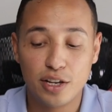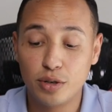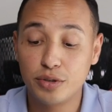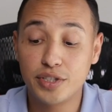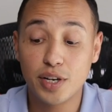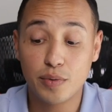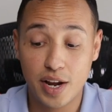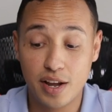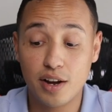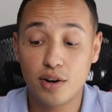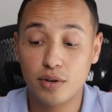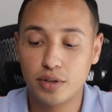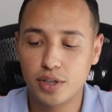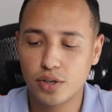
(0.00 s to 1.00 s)
You'll see right
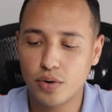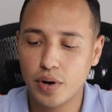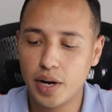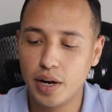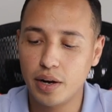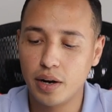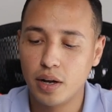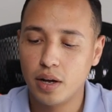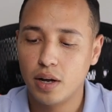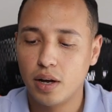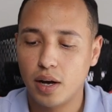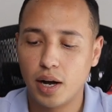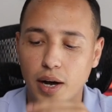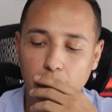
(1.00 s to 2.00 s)
here on the screen.
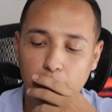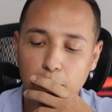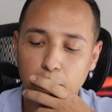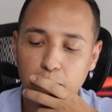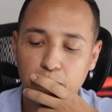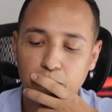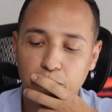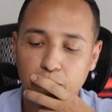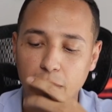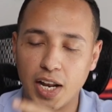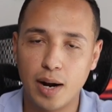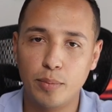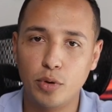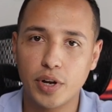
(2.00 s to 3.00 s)
And
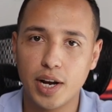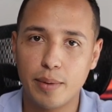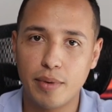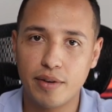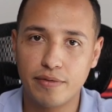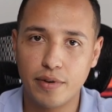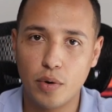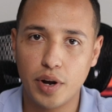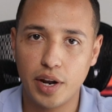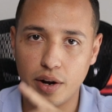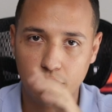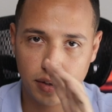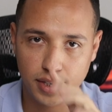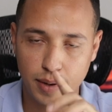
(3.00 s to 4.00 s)
I'm looking at my phone
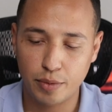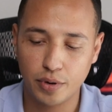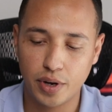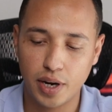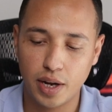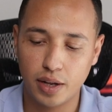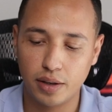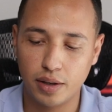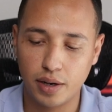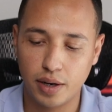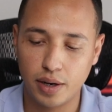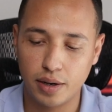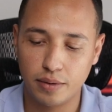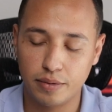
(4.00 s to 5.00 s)
here because I'm looking at
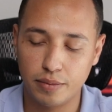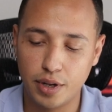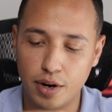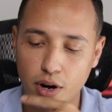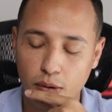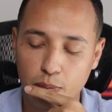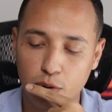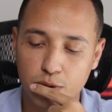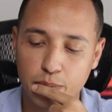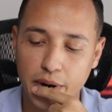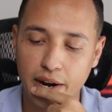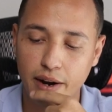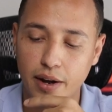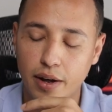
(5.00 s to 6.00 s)
the numbers.
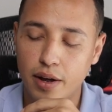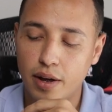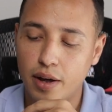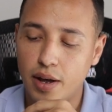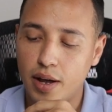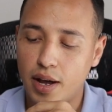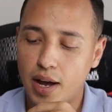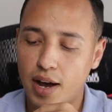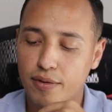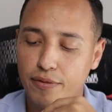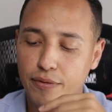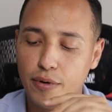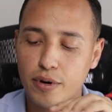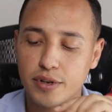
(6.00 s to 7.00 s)
But at
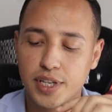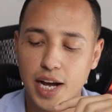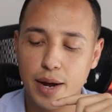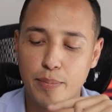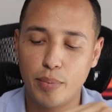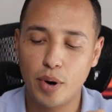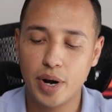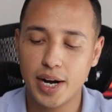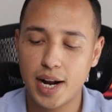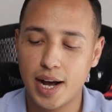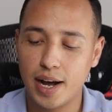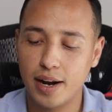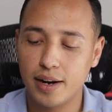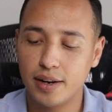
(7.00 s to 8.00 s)
first, I bought it
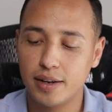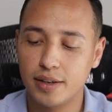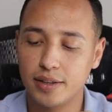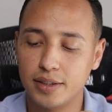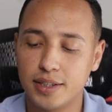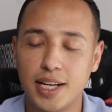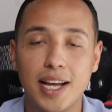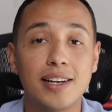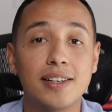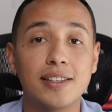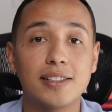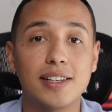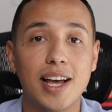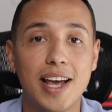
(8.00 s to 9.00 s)
at
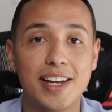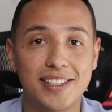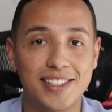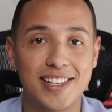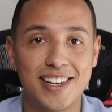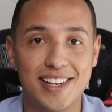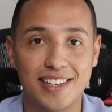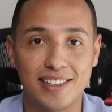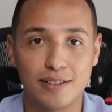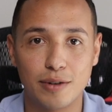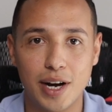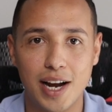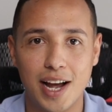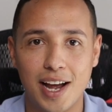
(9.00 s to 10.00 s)
10.18,
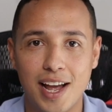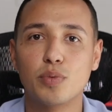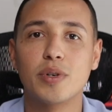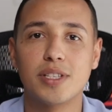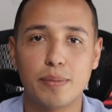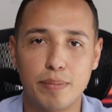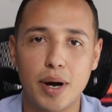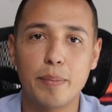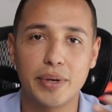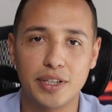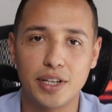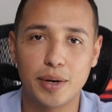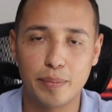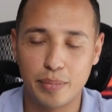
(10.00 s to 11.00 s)
right? This was a pump
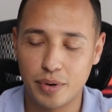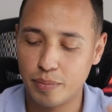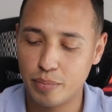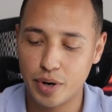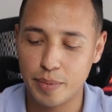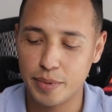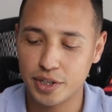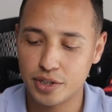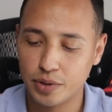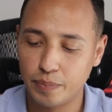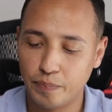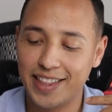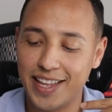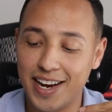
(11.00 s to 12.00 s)
and dump, pretty
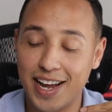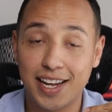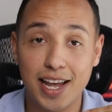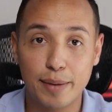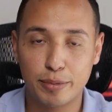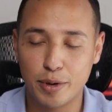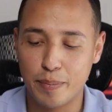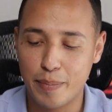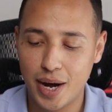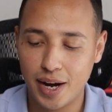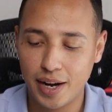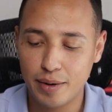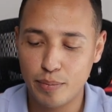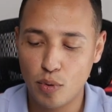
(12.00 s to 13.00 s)
much. And then I kept on
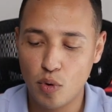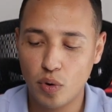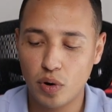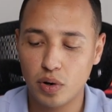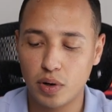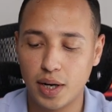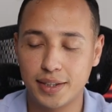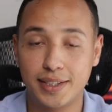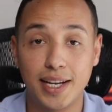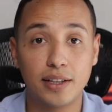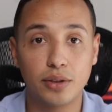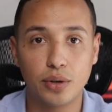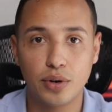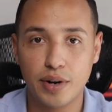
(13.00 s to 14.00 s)
buying more at
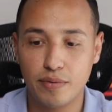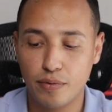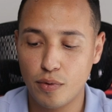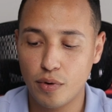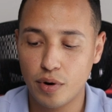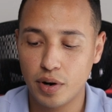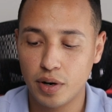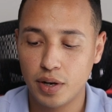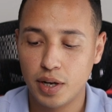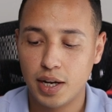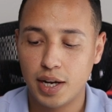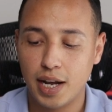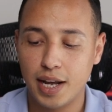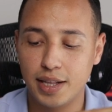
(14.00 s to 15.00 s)
10.34.
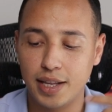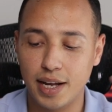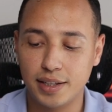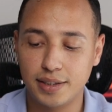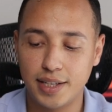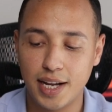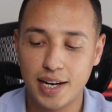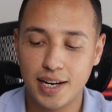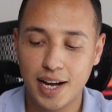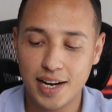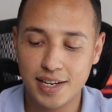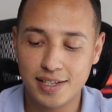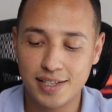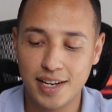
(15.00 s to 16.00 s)
And then
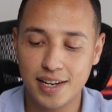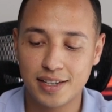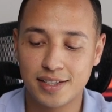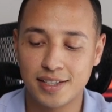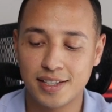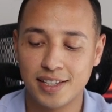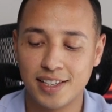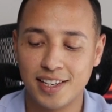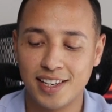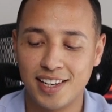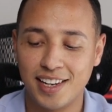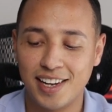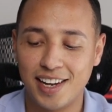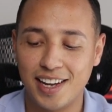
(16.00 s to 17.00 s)
10.96
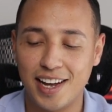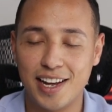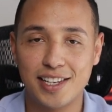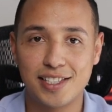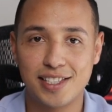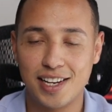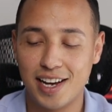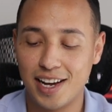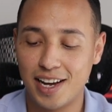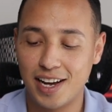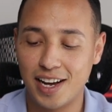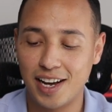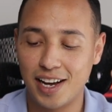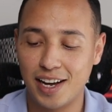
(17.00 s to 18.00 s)
is,
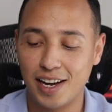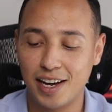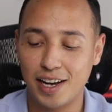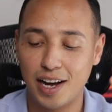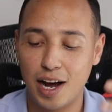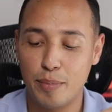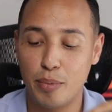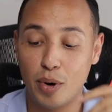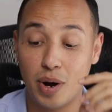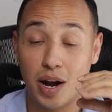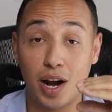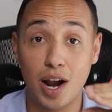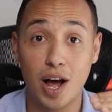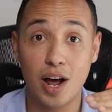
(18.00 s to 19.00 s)
I bought
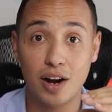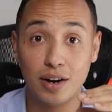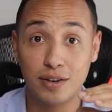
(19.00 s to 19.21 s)
a lot